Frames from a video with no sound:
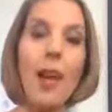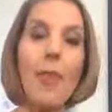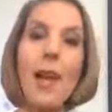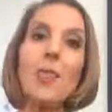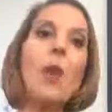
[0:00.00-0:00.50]
and
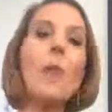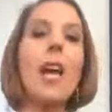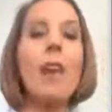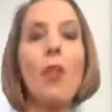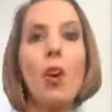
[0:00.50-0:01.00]
that's why we
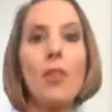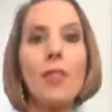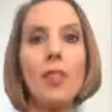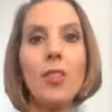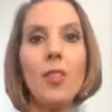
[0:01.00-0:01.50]
have all
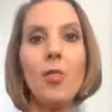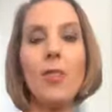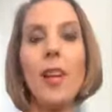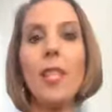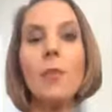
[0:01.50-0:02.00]
these issues. So
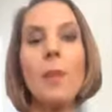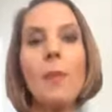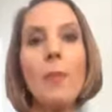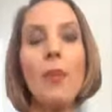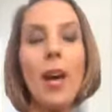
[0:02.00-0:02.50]
that's why
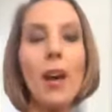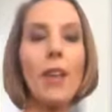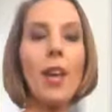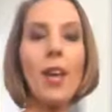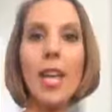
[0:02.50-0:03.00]
people have
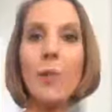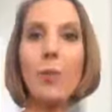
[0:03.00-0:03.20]
H.